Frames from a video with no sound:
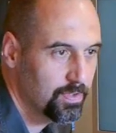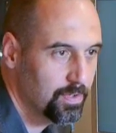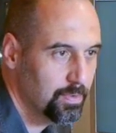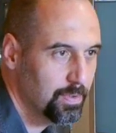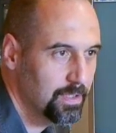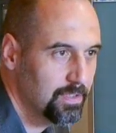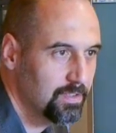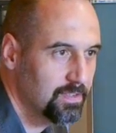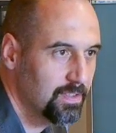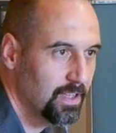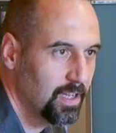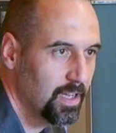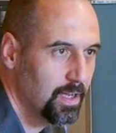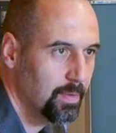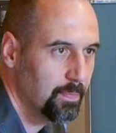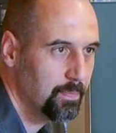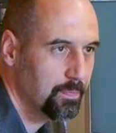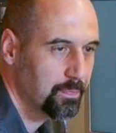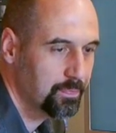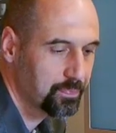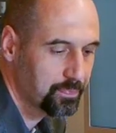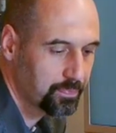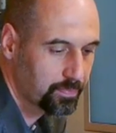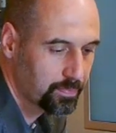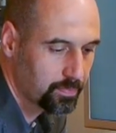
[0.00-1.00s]
There is,
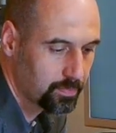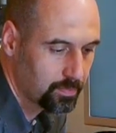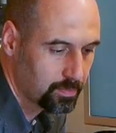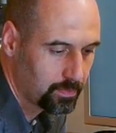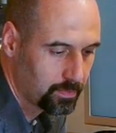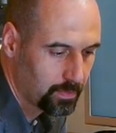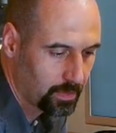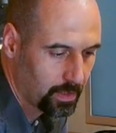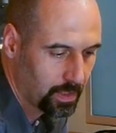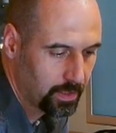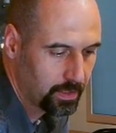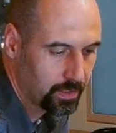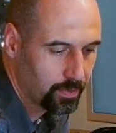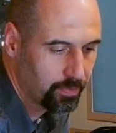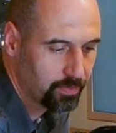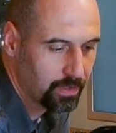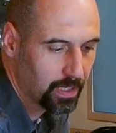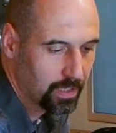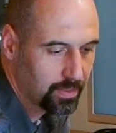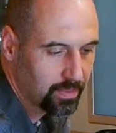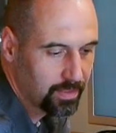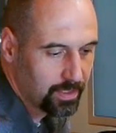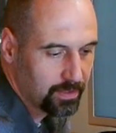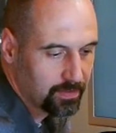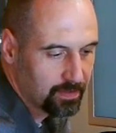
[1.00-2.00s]
you've
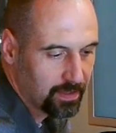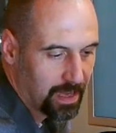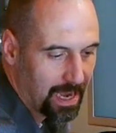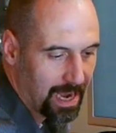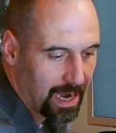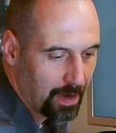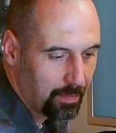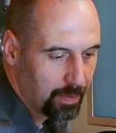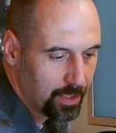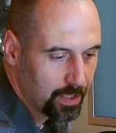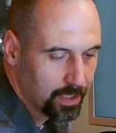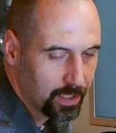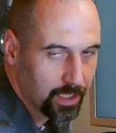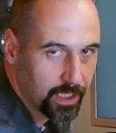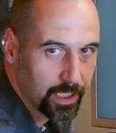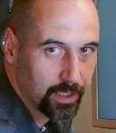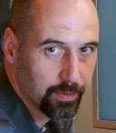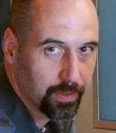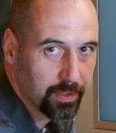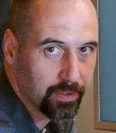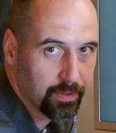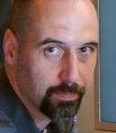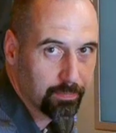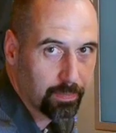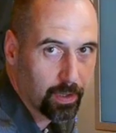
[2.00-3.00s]
got this area
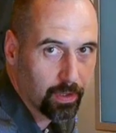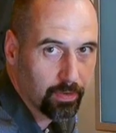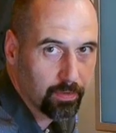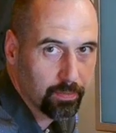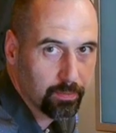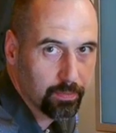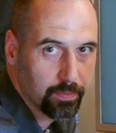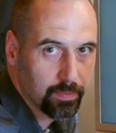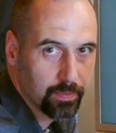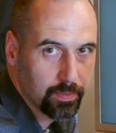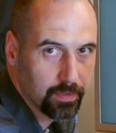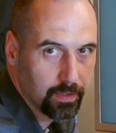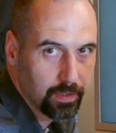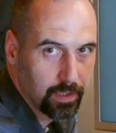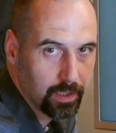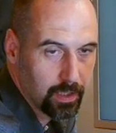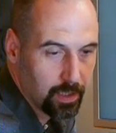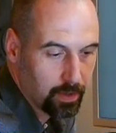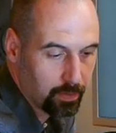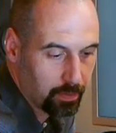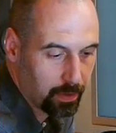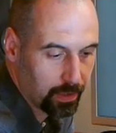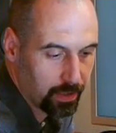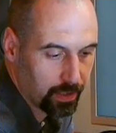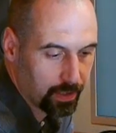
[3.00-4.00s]
here at the bottom
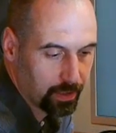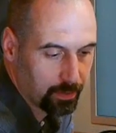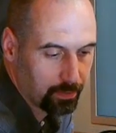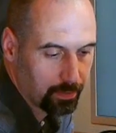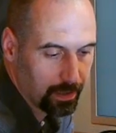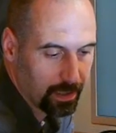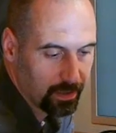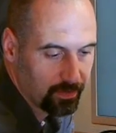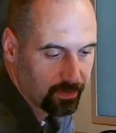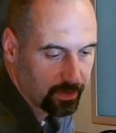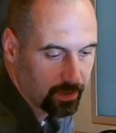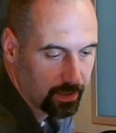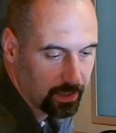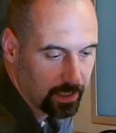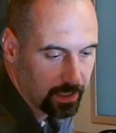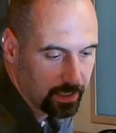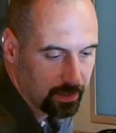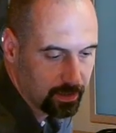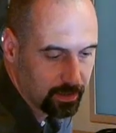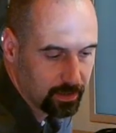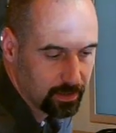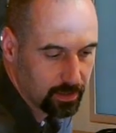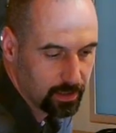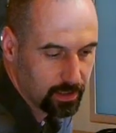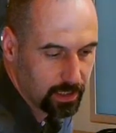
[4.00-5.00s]
where you can
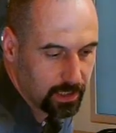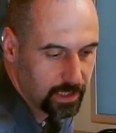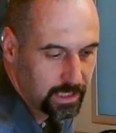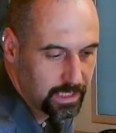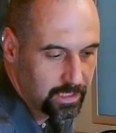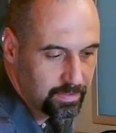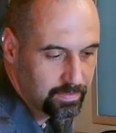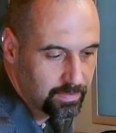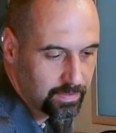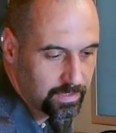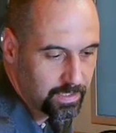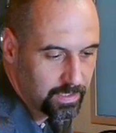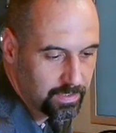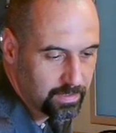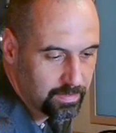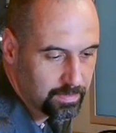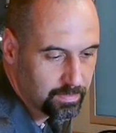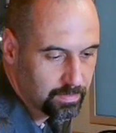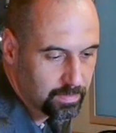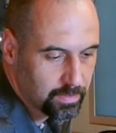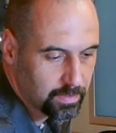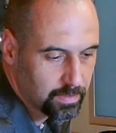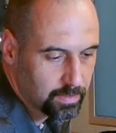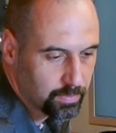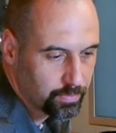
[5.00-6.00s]
basically easily
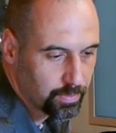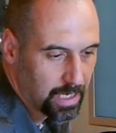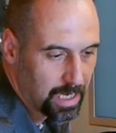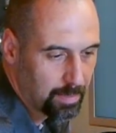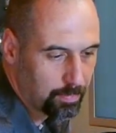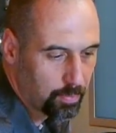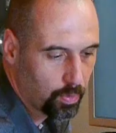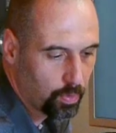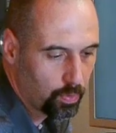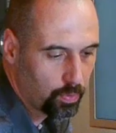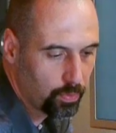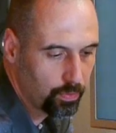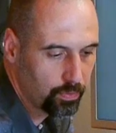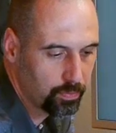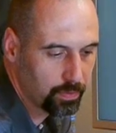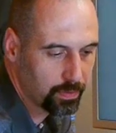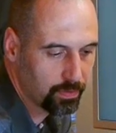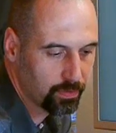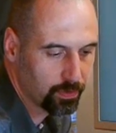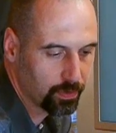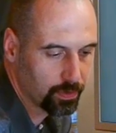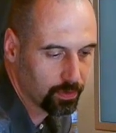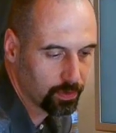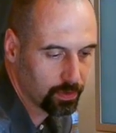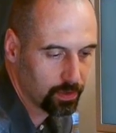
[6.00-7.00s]
grab hold
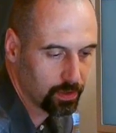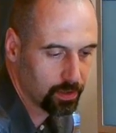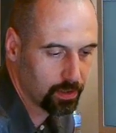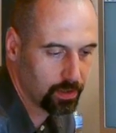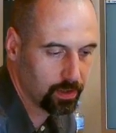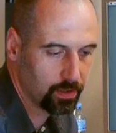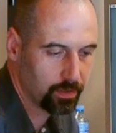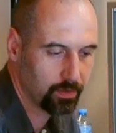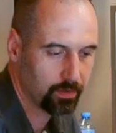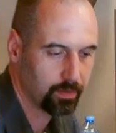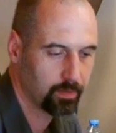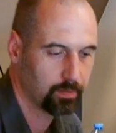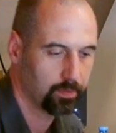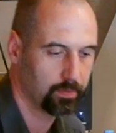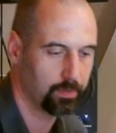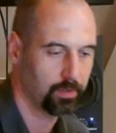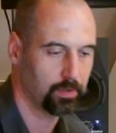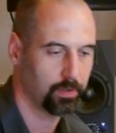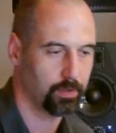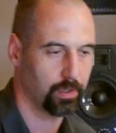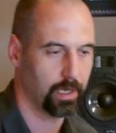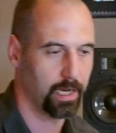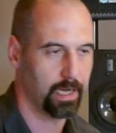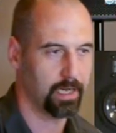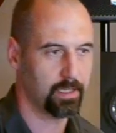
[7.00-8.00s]
with your
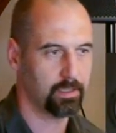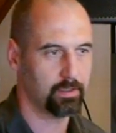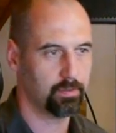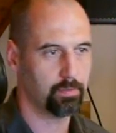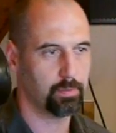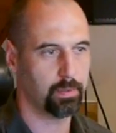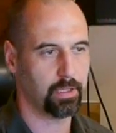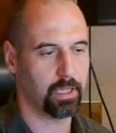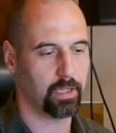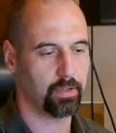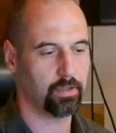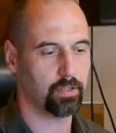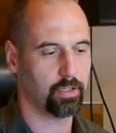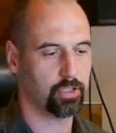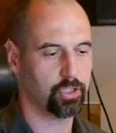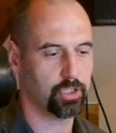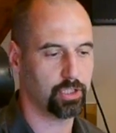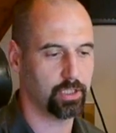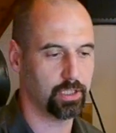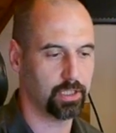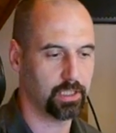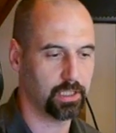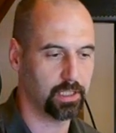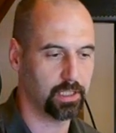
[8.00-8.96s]
hand without touching the